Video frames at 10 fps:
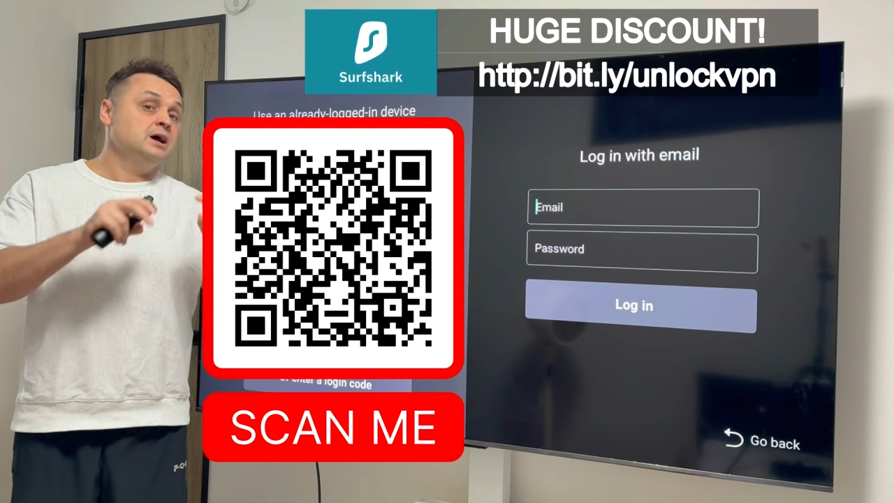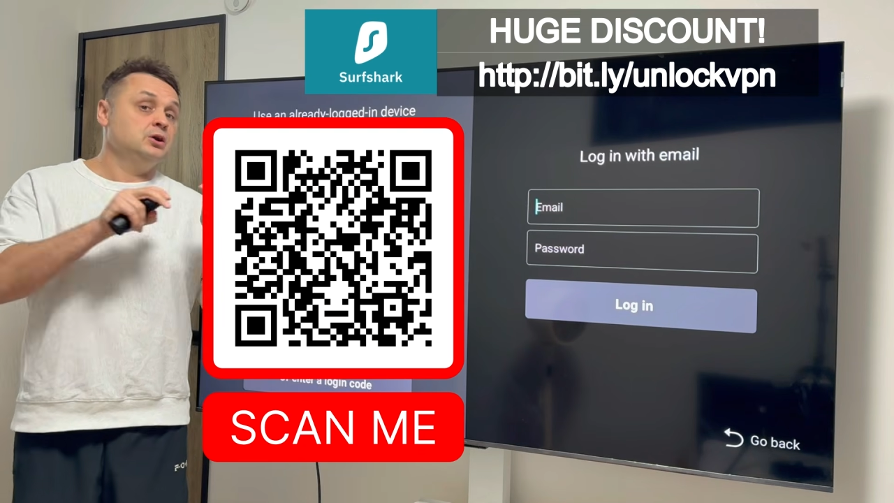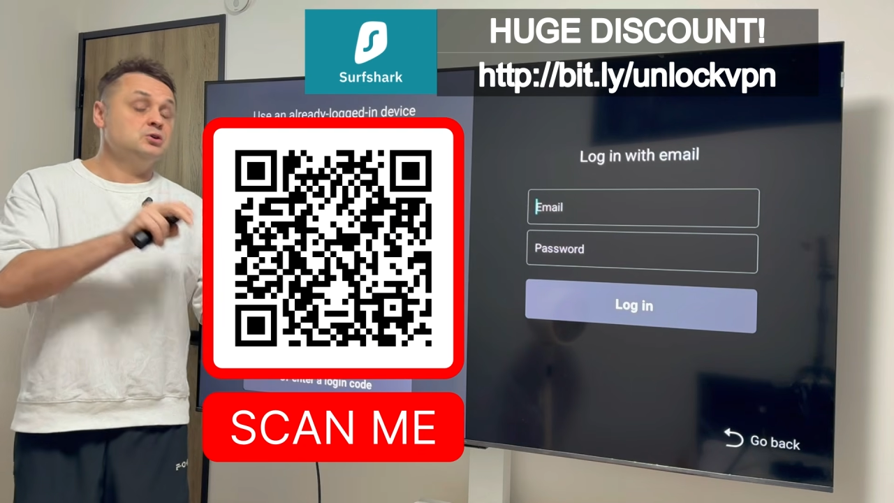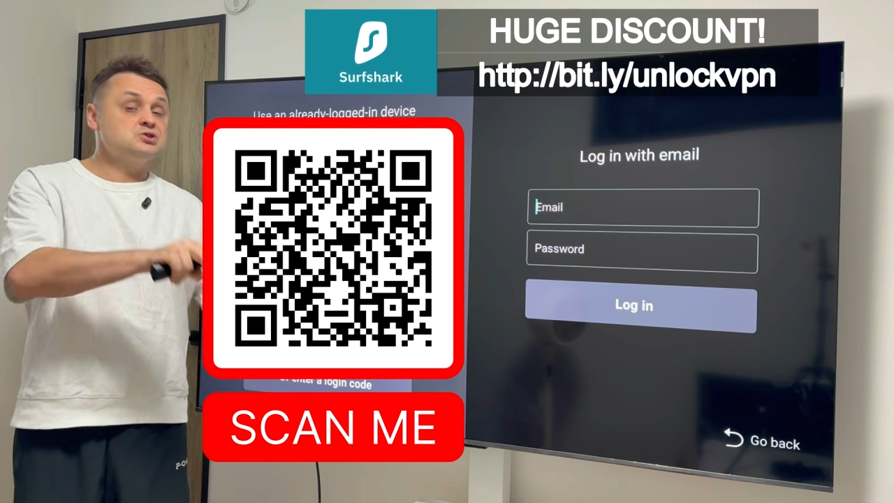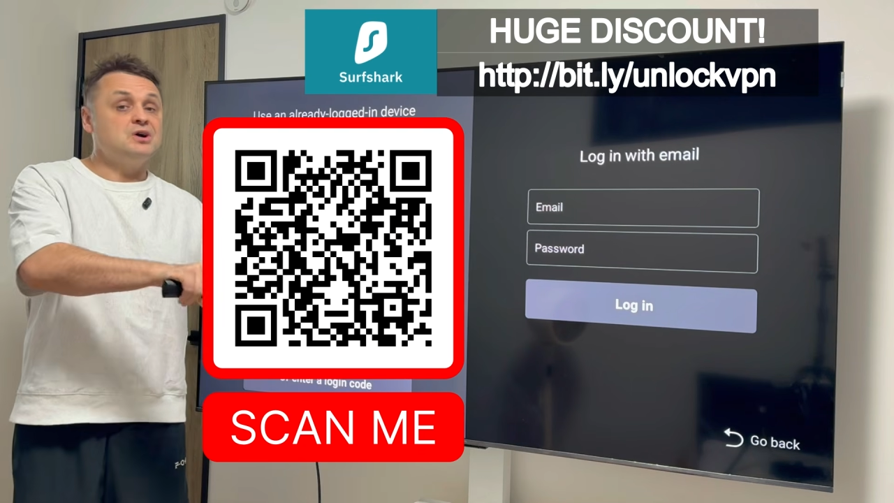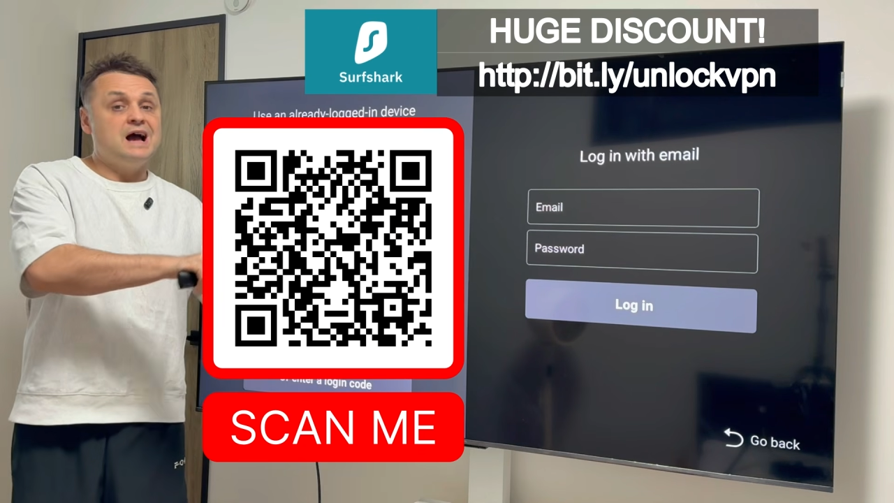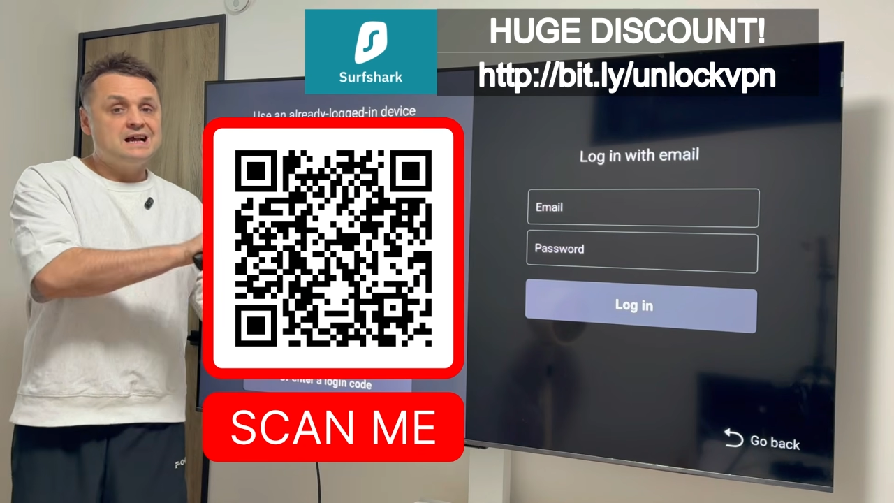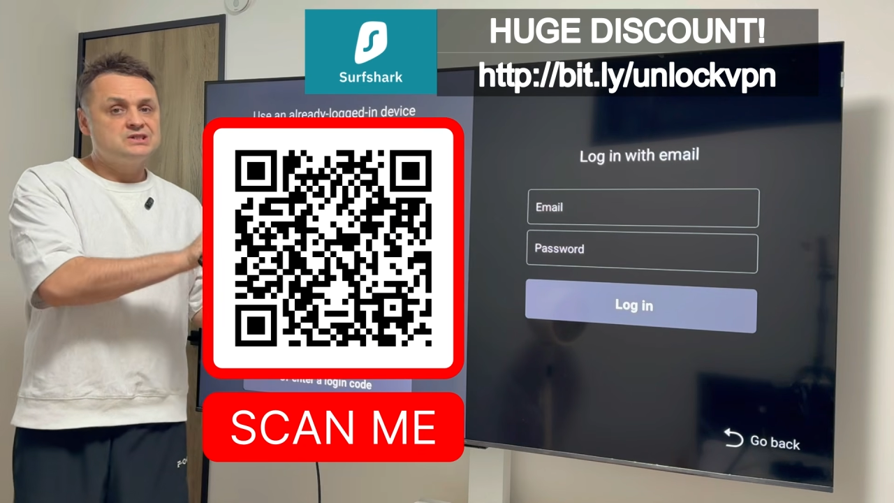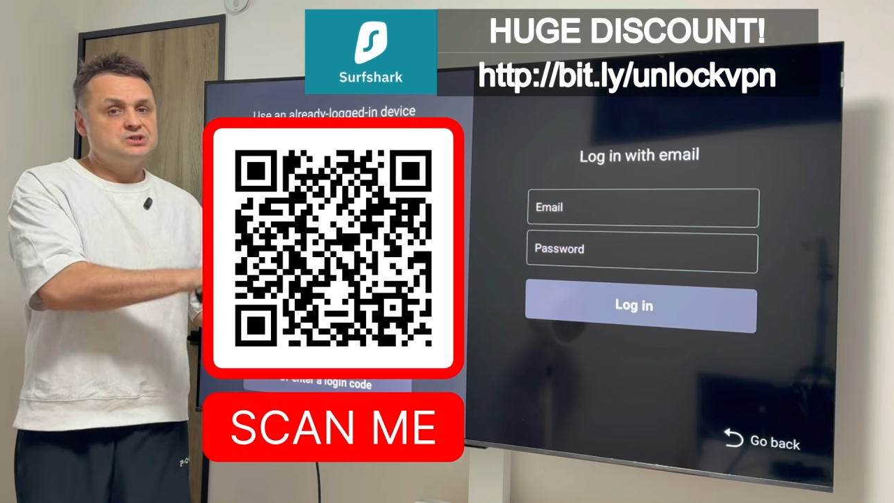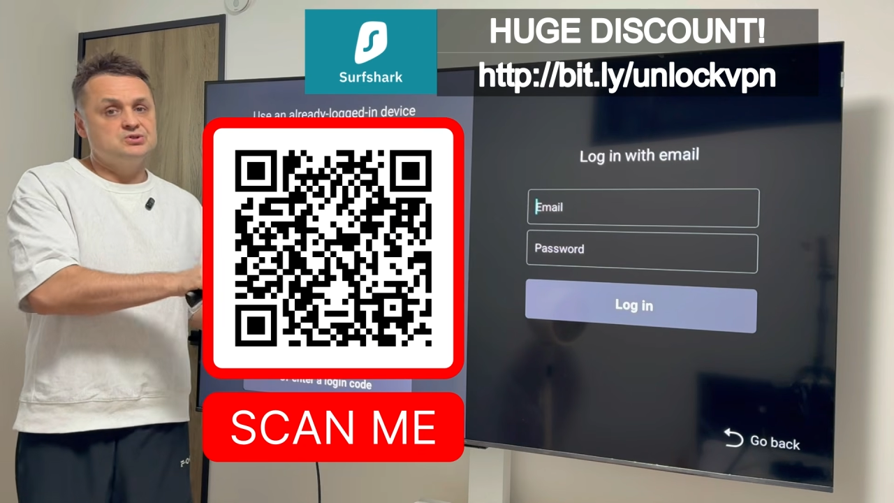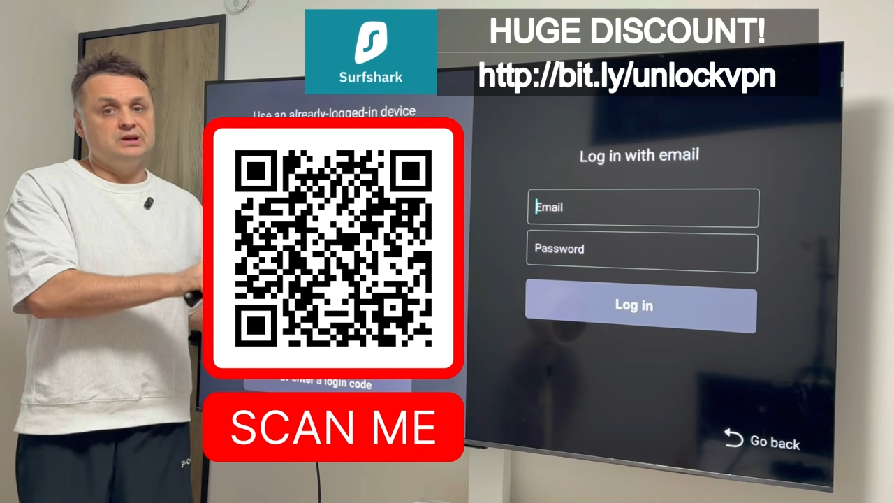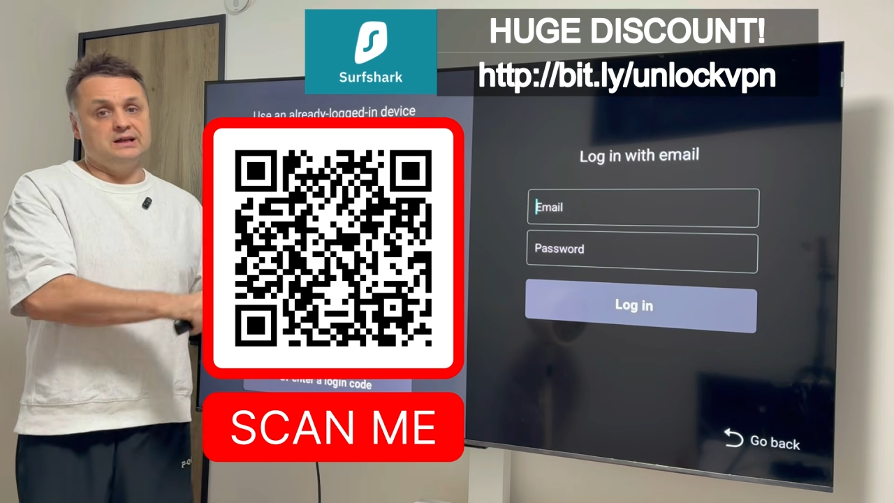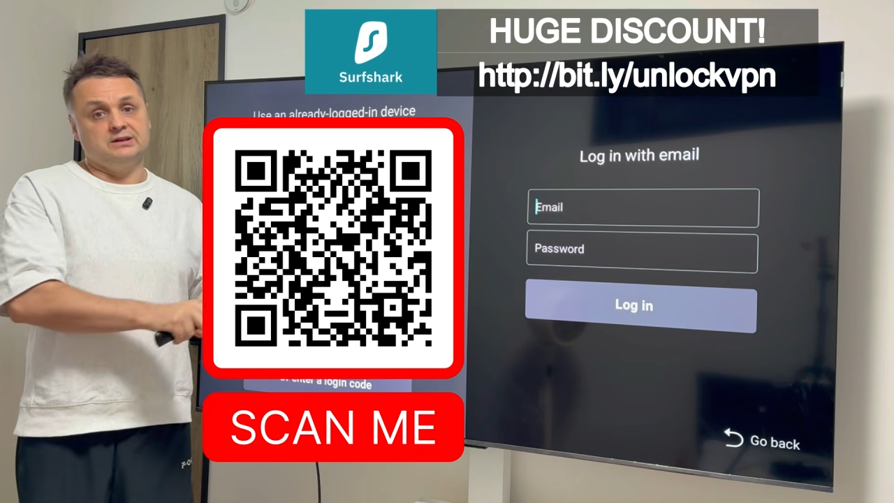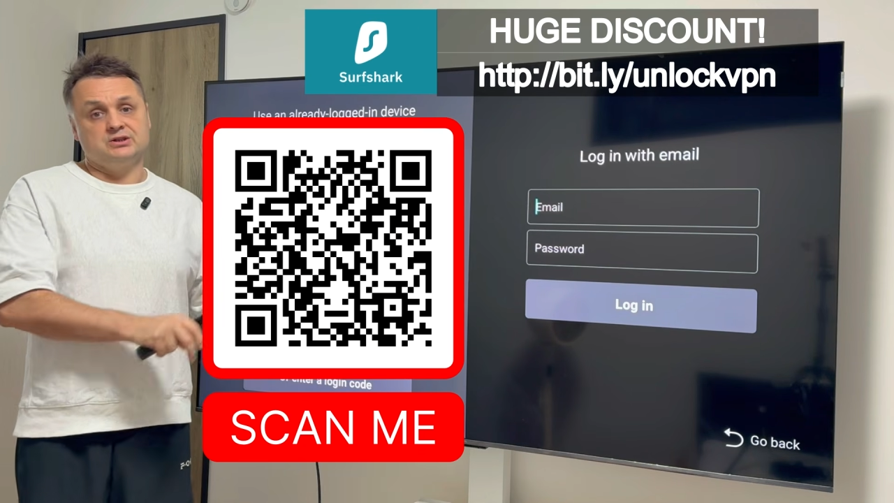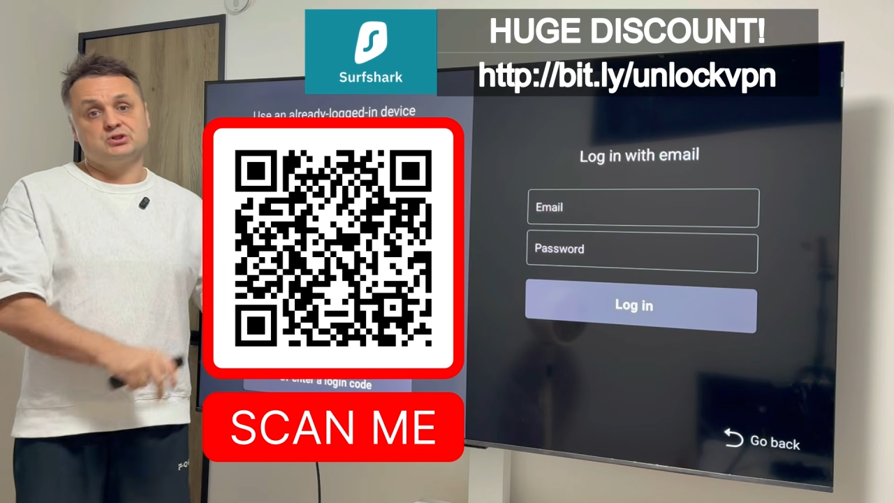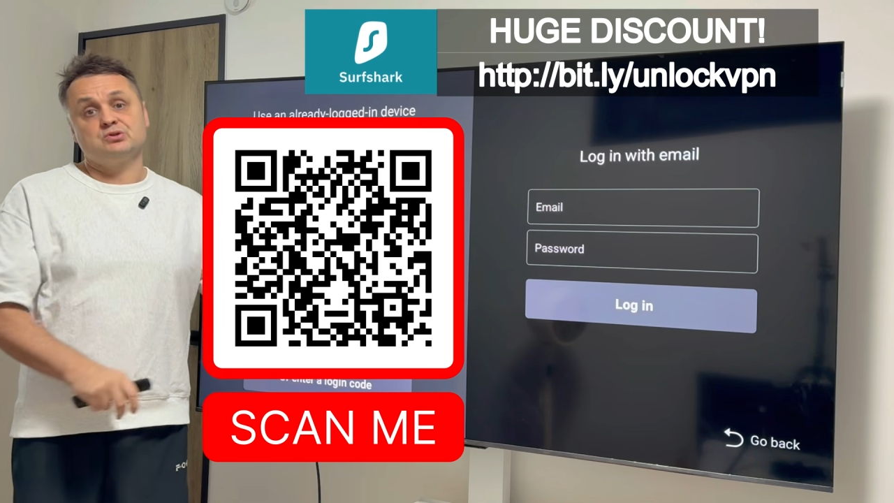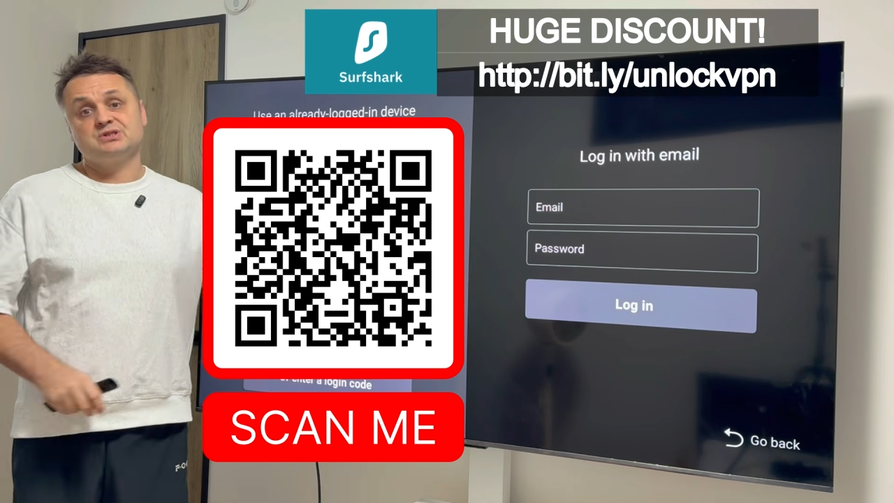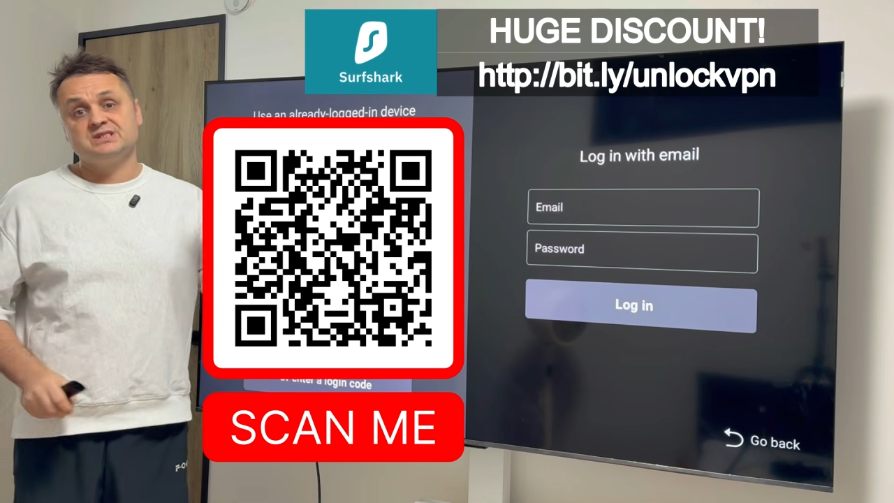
And also access to the unlinked store